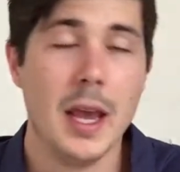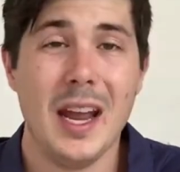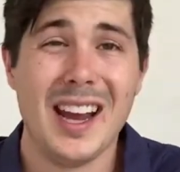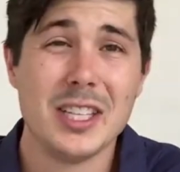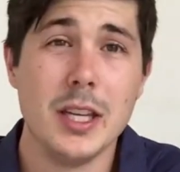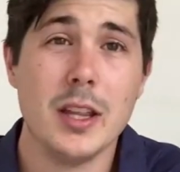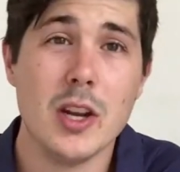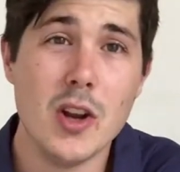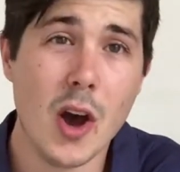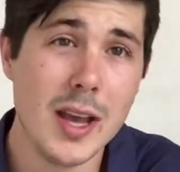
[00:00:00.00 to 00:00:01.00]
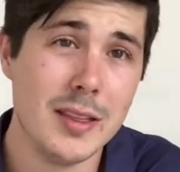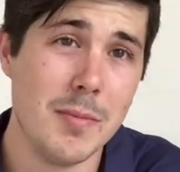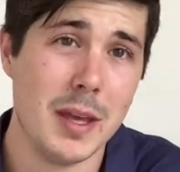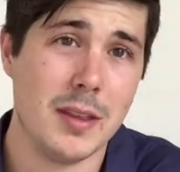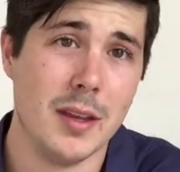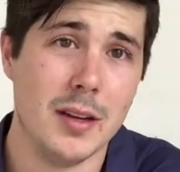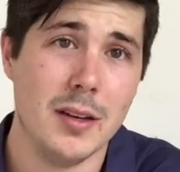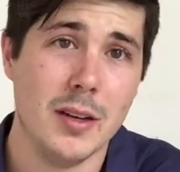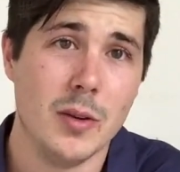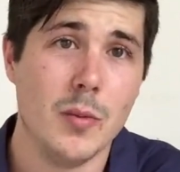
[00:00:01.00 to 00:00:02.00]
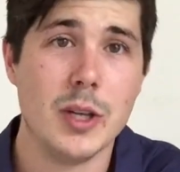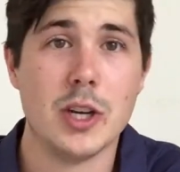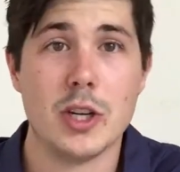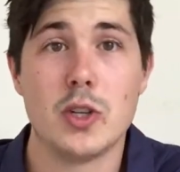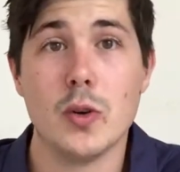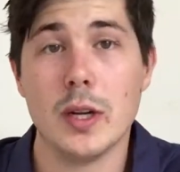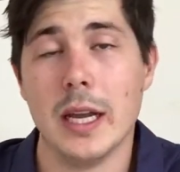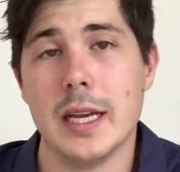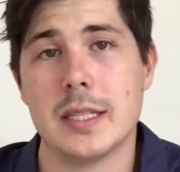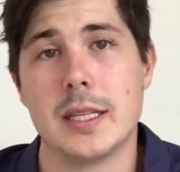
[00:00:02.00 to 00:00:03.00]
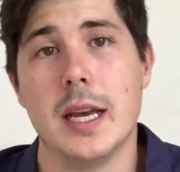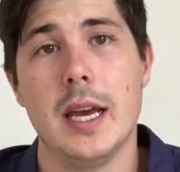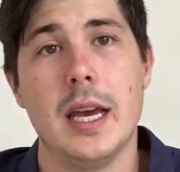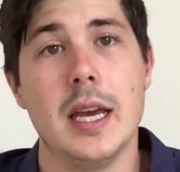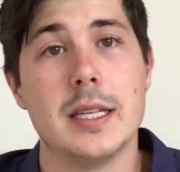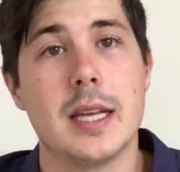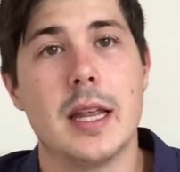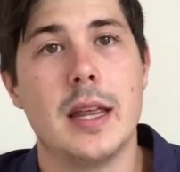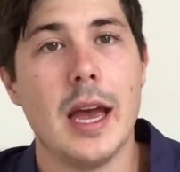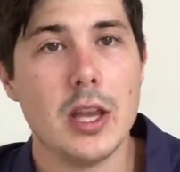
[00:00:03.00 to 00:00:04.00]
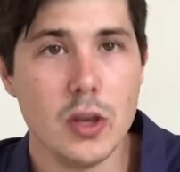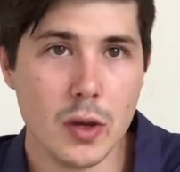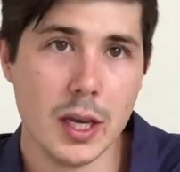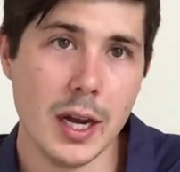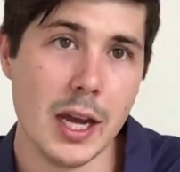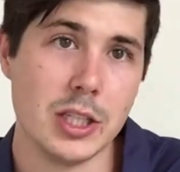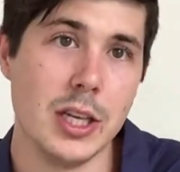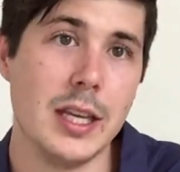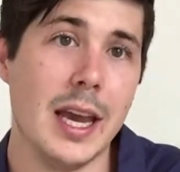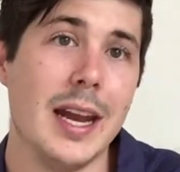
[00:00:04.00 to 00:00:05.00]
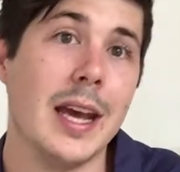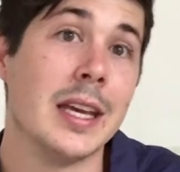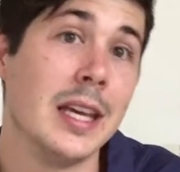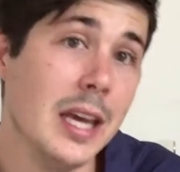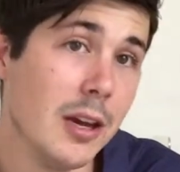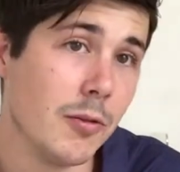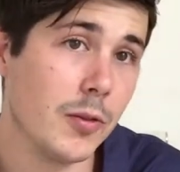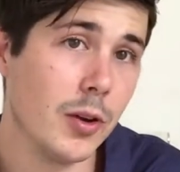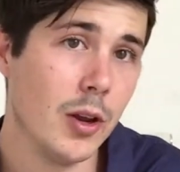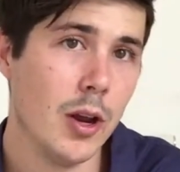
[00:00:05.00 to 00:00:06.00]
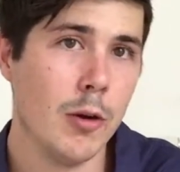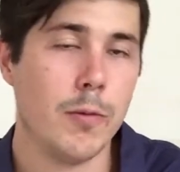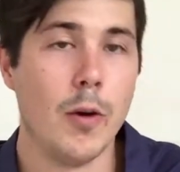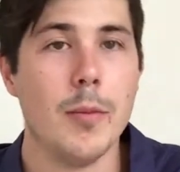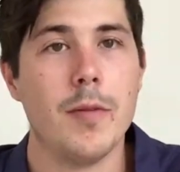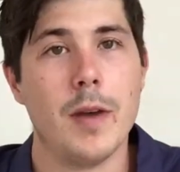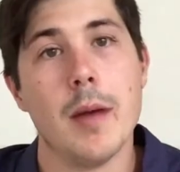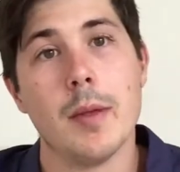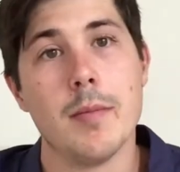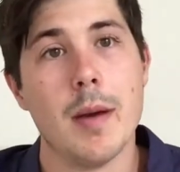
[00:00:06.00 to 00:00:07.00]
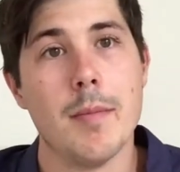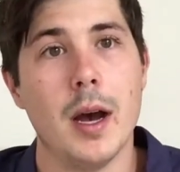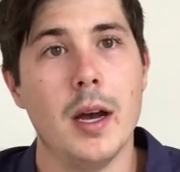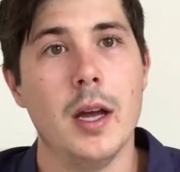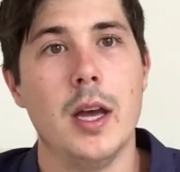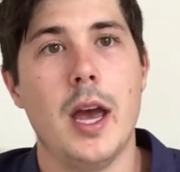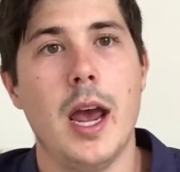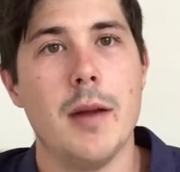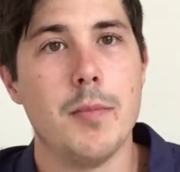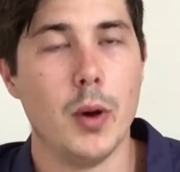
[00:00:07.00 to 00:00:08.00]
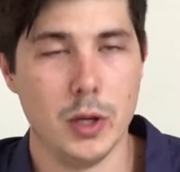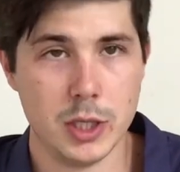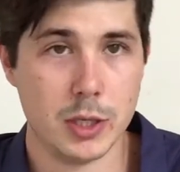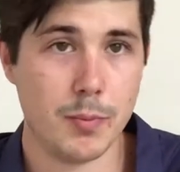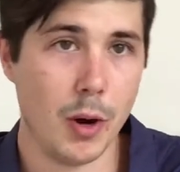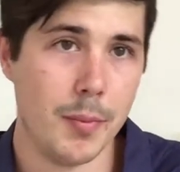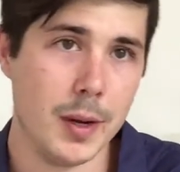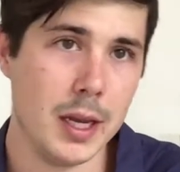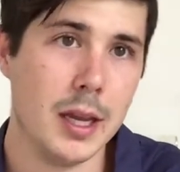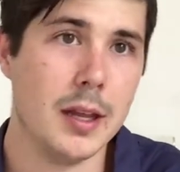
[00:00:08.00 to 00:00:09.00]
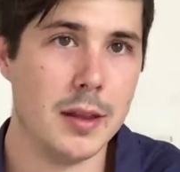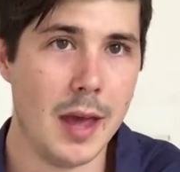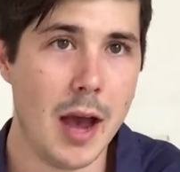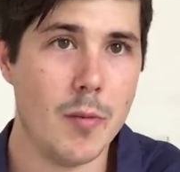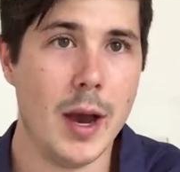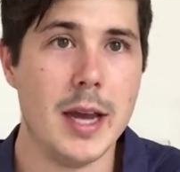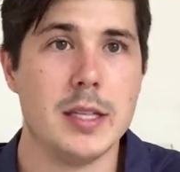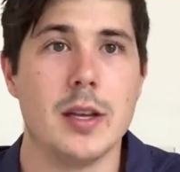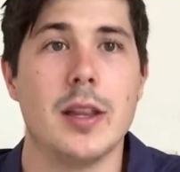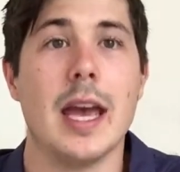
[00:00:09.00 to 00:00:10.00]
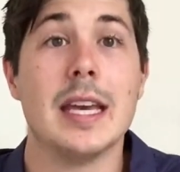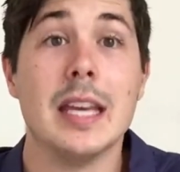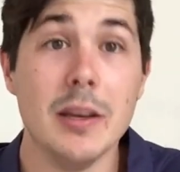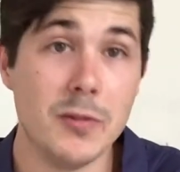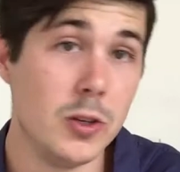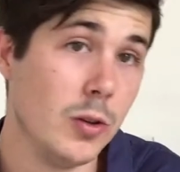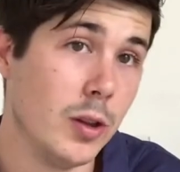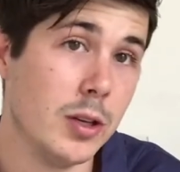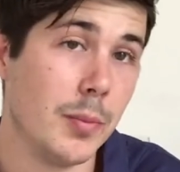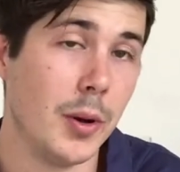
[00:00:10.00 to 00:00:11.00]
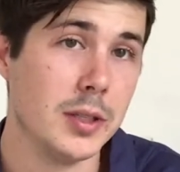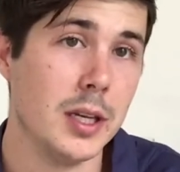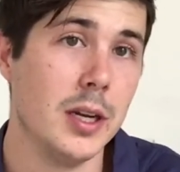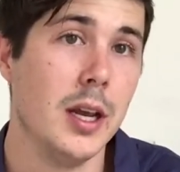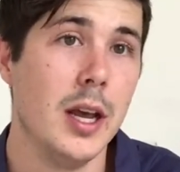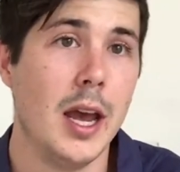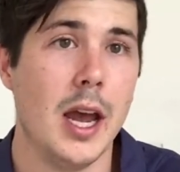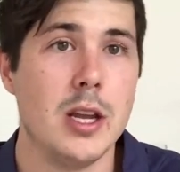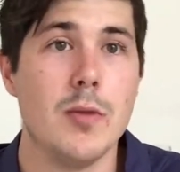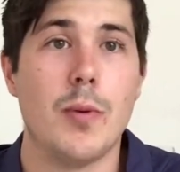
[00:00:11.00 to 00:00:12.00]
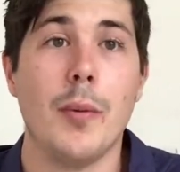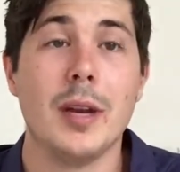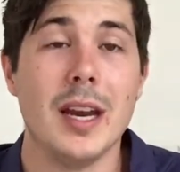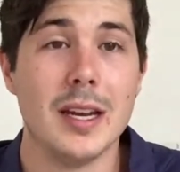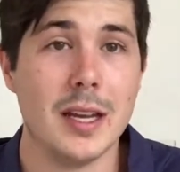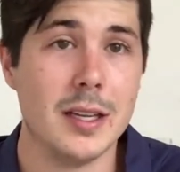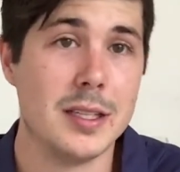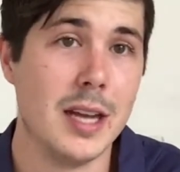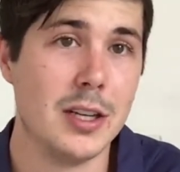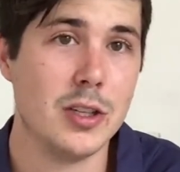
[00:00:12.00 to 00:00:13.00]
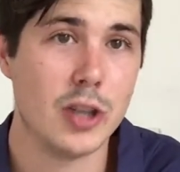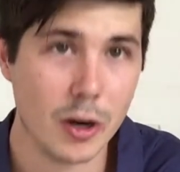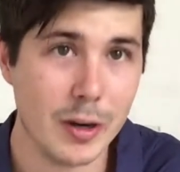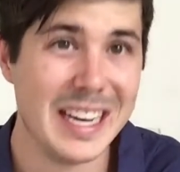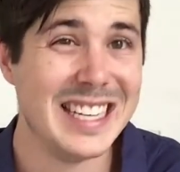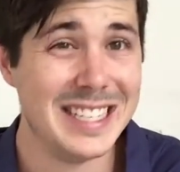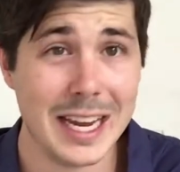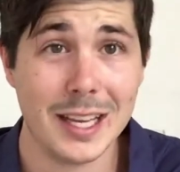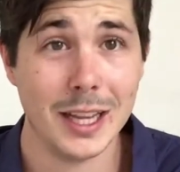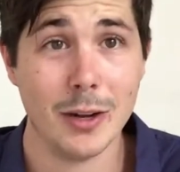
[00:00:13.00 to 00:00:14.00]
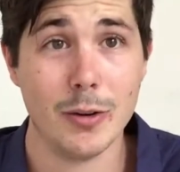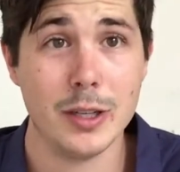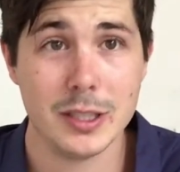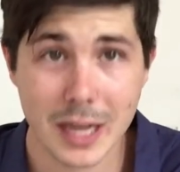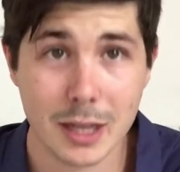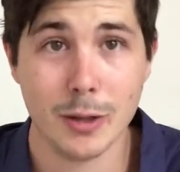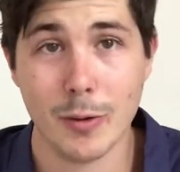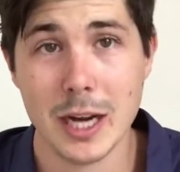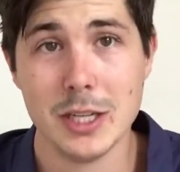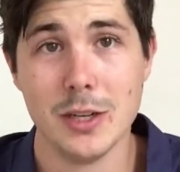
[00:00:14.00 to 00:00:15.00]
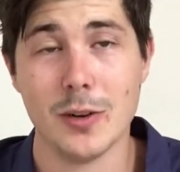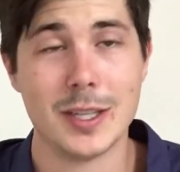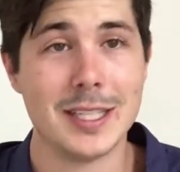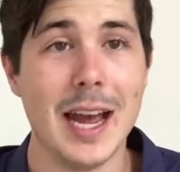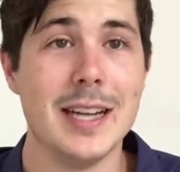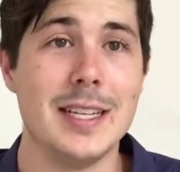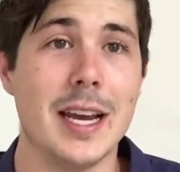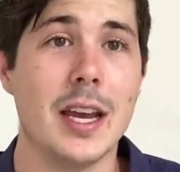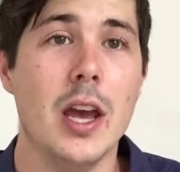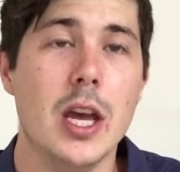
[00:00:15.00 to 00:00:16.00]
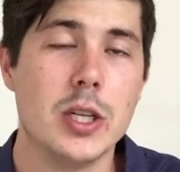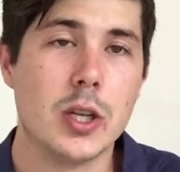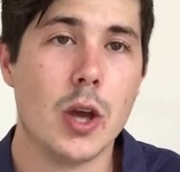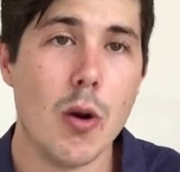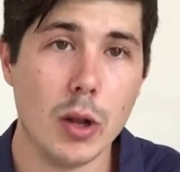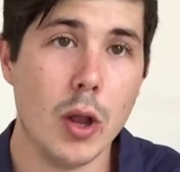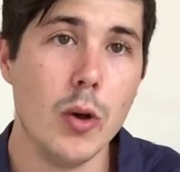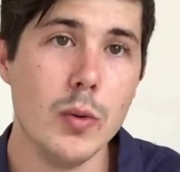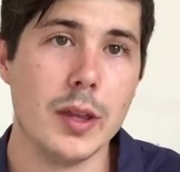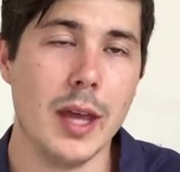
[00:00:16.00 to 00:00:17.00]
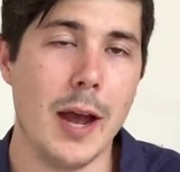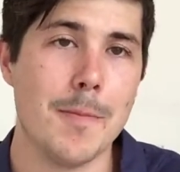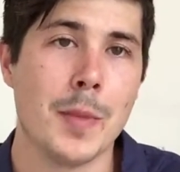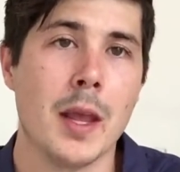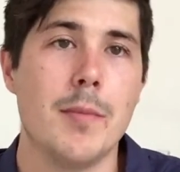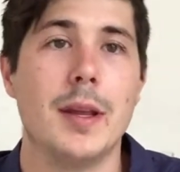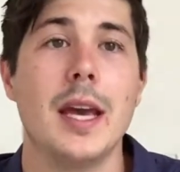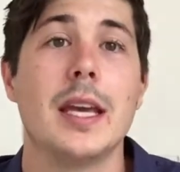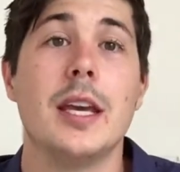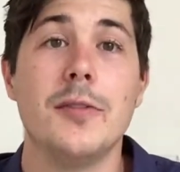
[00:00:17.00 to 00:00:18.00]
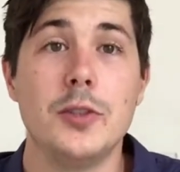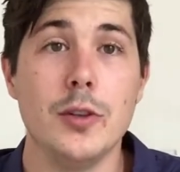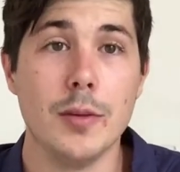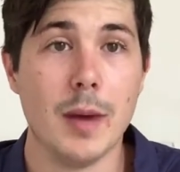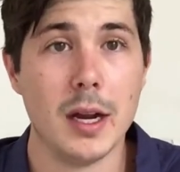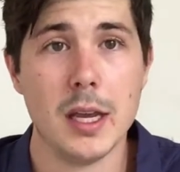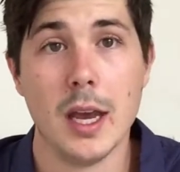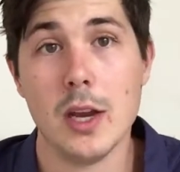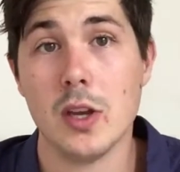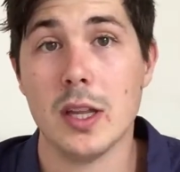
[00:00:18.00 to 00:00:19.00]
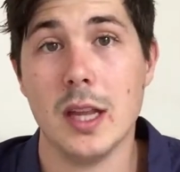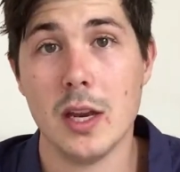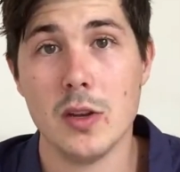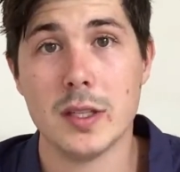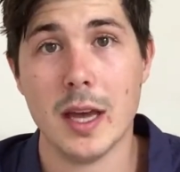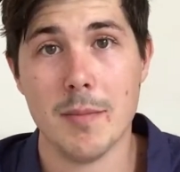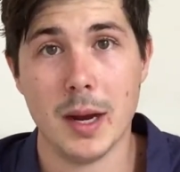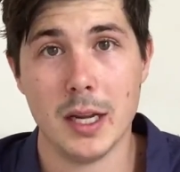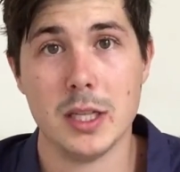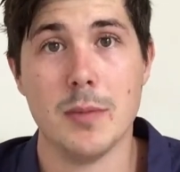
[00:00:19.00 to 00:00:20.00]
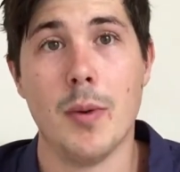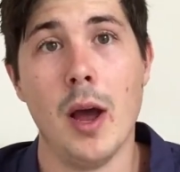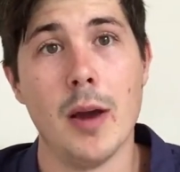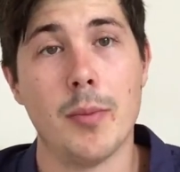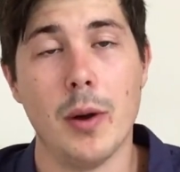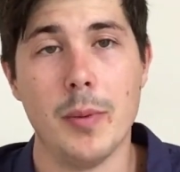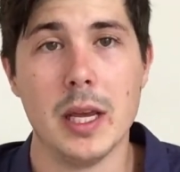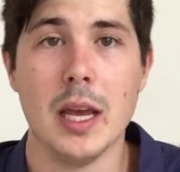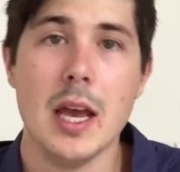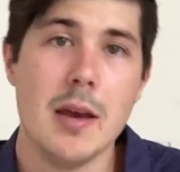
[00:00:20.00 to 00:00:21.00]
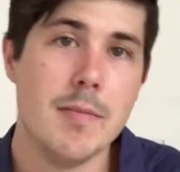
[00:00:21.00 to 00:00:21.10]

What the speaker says: And actually, the ninth method, which I should list, is that you can actually get a gift from a family member and purchase a property that way. So they gift you the deposit, and you probably need a statutory declaration or a stat deck to go along with that, but they gift you the money and you can then use that money to buy a property.